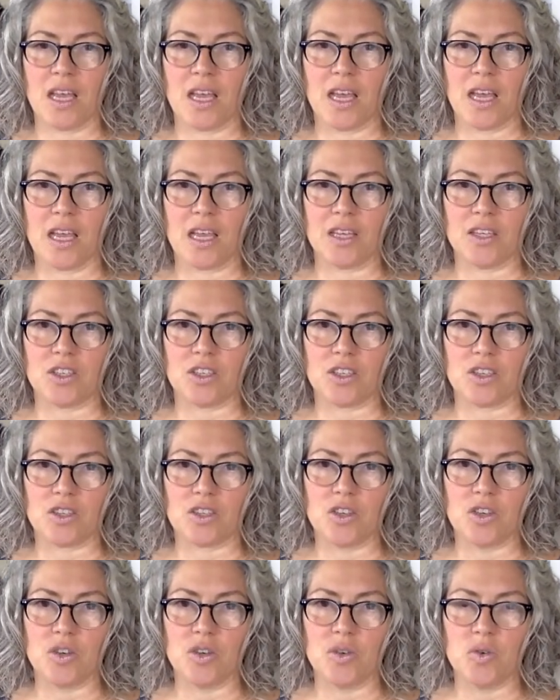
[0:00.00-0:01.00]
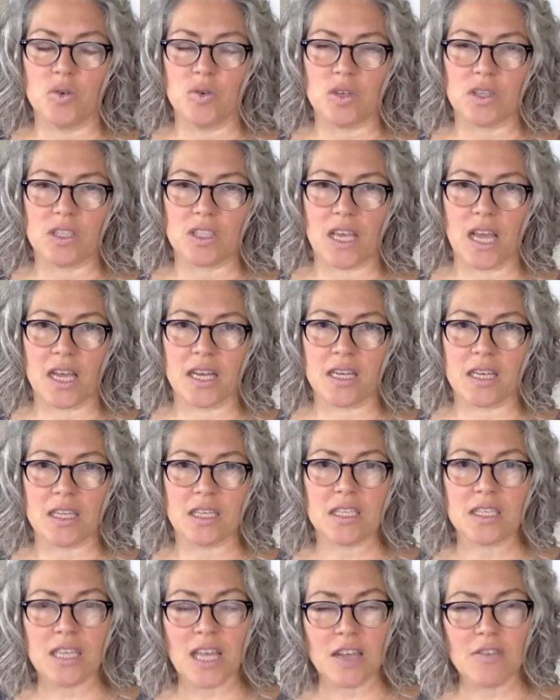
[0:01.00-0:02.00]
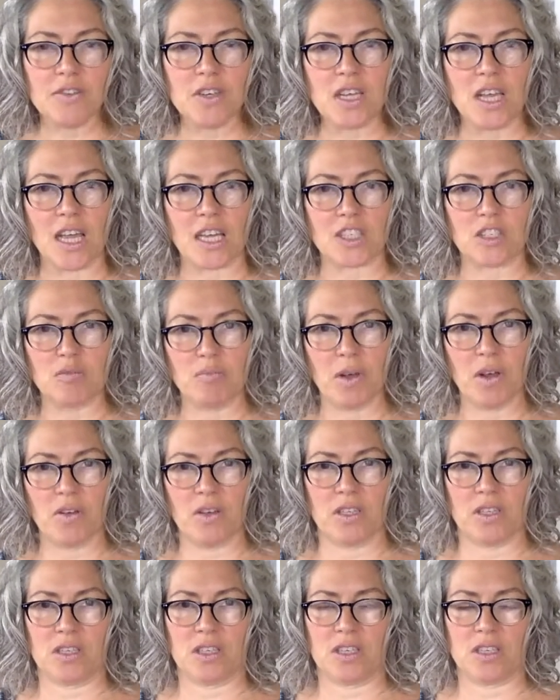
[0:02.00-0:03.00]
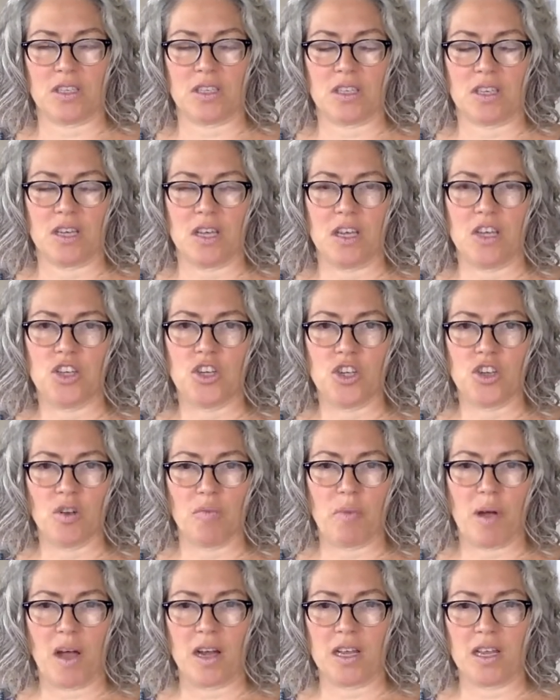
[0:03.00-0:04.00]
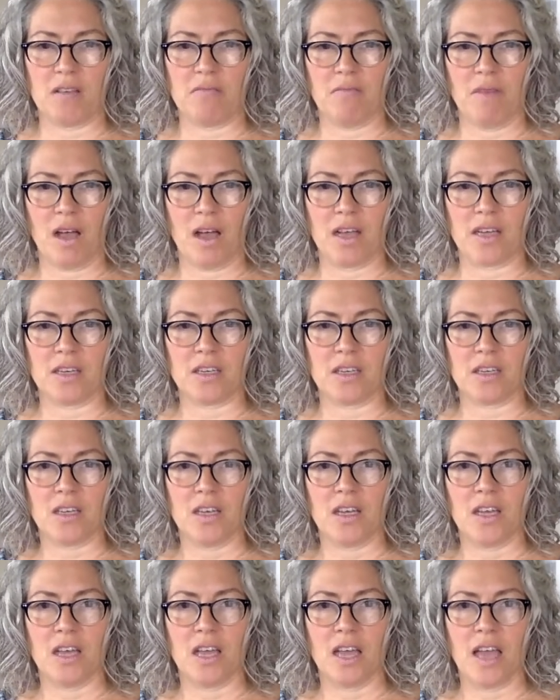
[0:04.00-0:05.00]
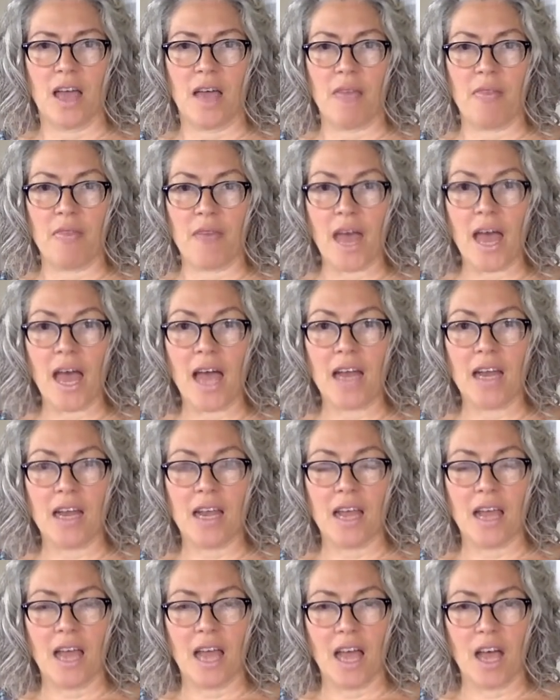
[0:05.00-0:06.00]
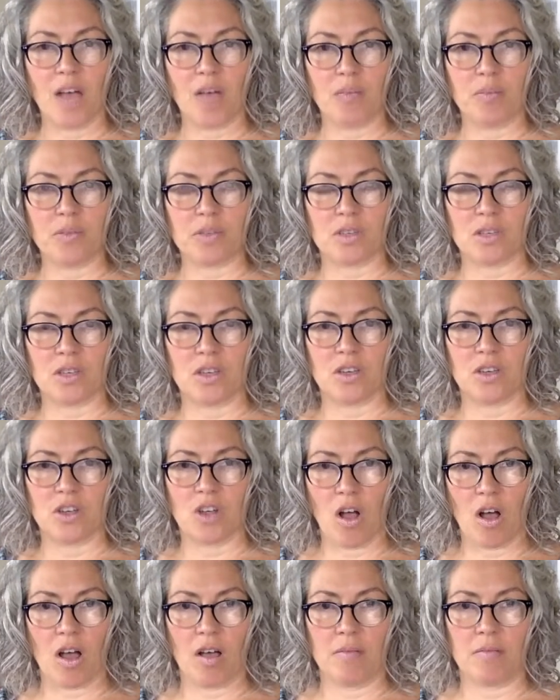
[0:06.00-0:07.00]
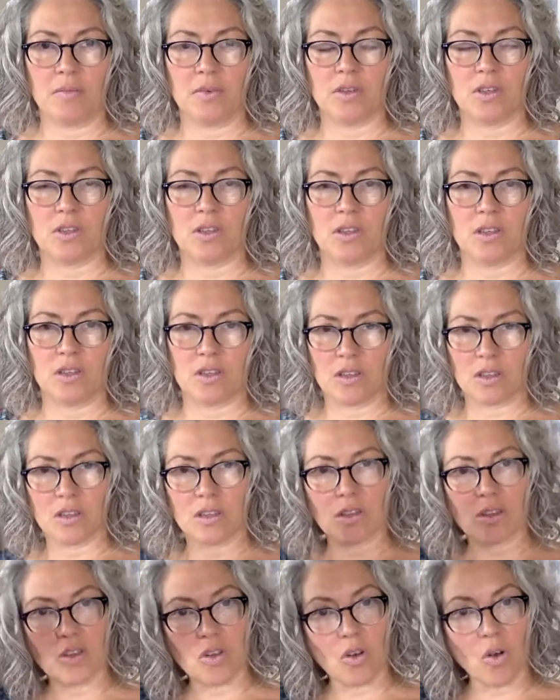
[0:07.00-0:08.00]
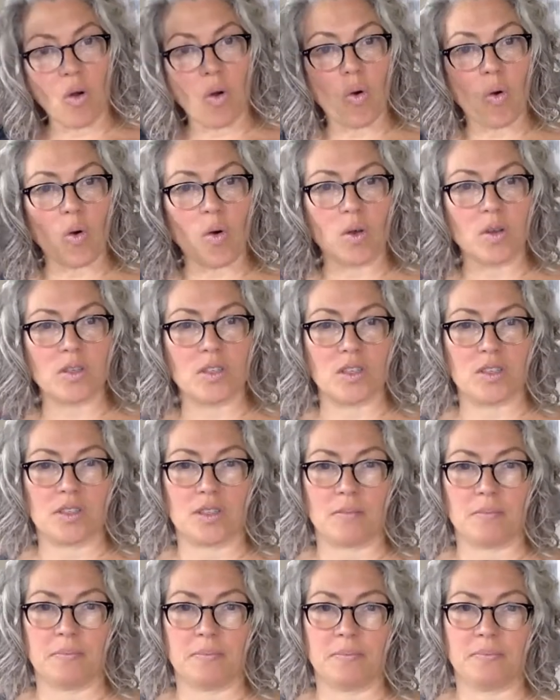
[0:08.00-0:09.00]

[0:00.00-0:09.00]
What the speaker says: is to send safety experiences to your body and mind. And that helps calm your whole system.